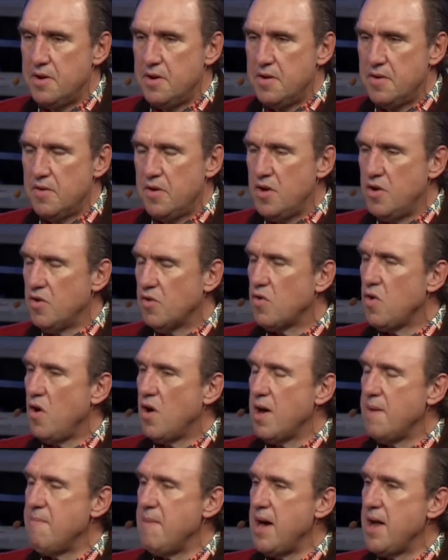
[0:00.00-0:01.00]
So you're
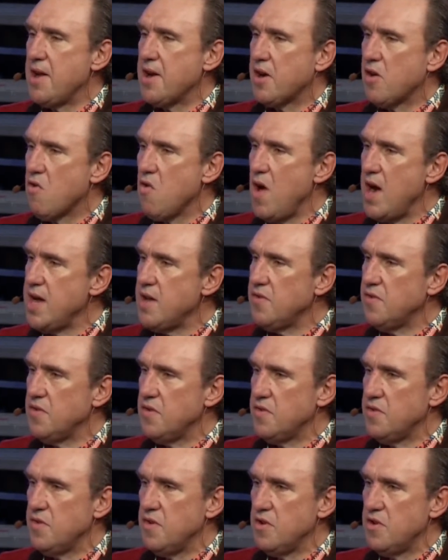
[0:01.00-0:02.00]
talking about a
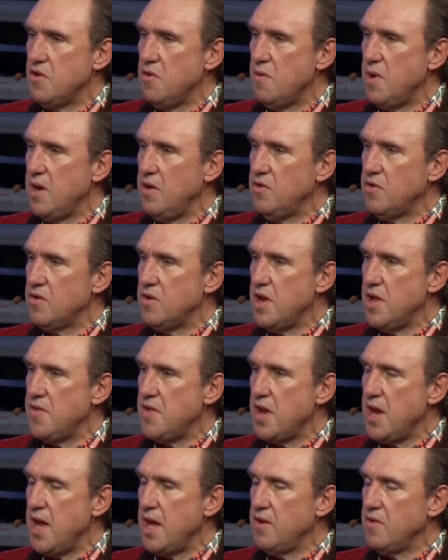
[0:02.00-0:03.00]
crisis situation in
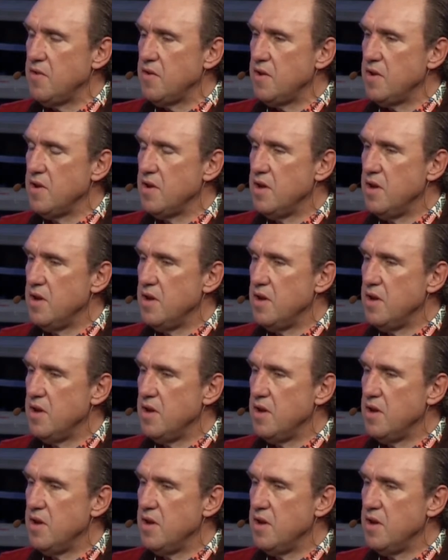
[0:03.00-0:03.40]
the nation.